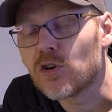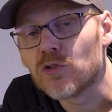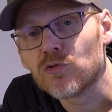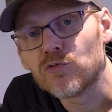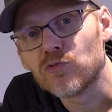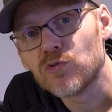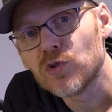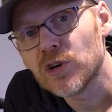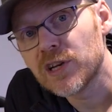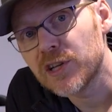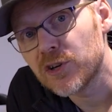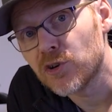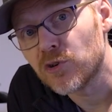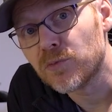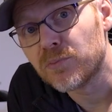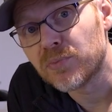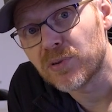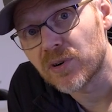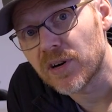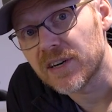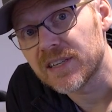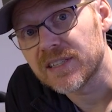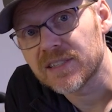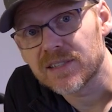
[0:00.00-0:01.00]
really good
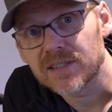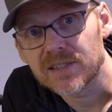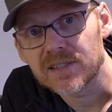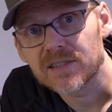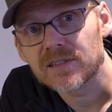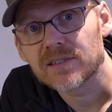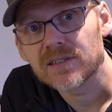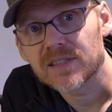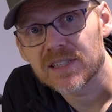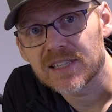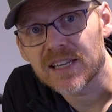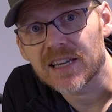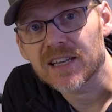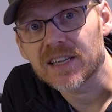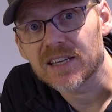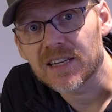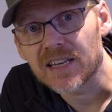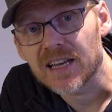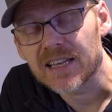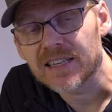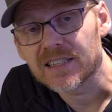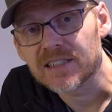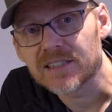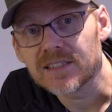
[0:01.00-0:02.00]
prices
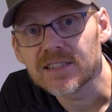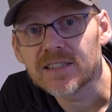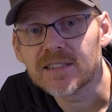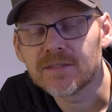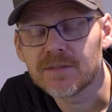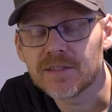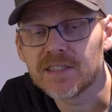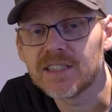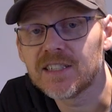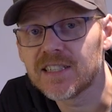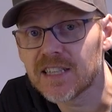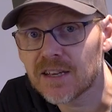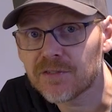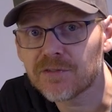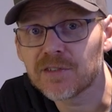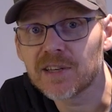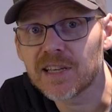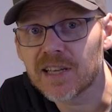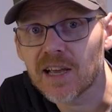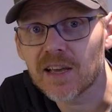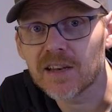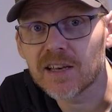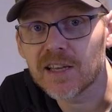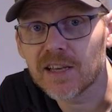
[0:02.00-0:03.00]
secondhand. You
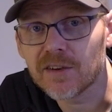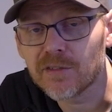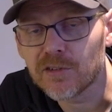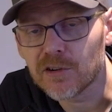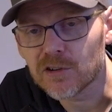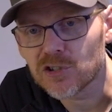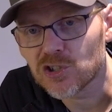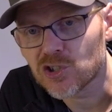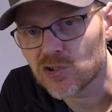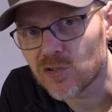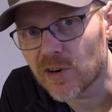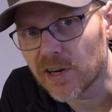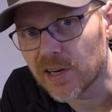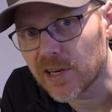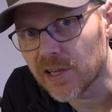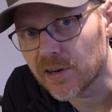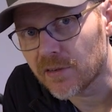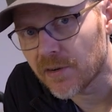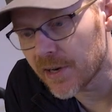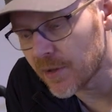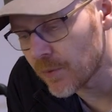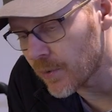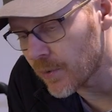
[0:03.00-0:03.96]
definitely can here in Australia